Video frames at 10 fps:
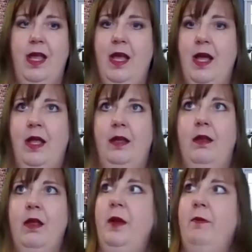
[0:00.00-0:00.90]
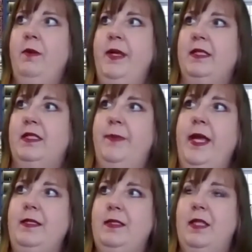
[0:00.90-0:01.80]
and there would be a
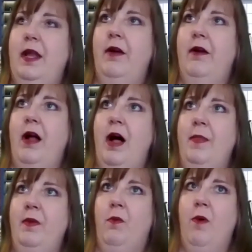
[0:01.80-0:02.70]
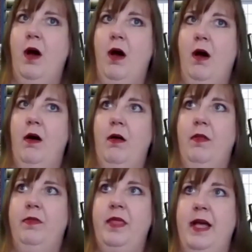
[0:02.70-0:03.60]
space there on the wall
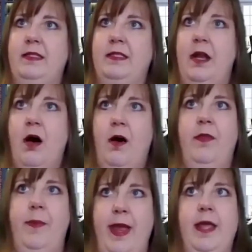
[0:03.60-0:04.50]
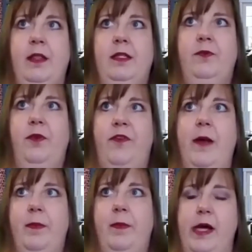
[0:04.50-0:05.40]
that said all the pamphlets for
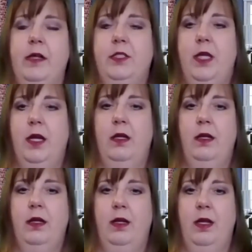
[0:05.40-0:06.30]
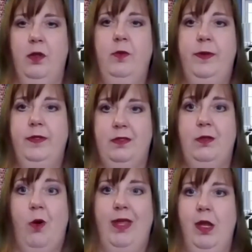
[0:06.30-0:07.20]
fibromyalgia and lupus
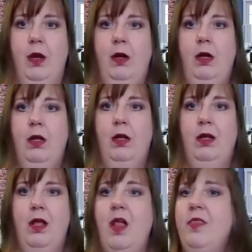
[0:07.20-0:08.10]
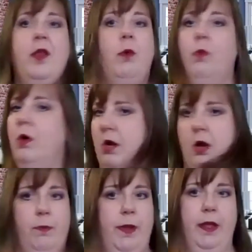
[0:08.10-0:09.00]
go here. There were
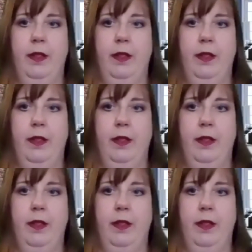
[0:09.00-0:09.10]
no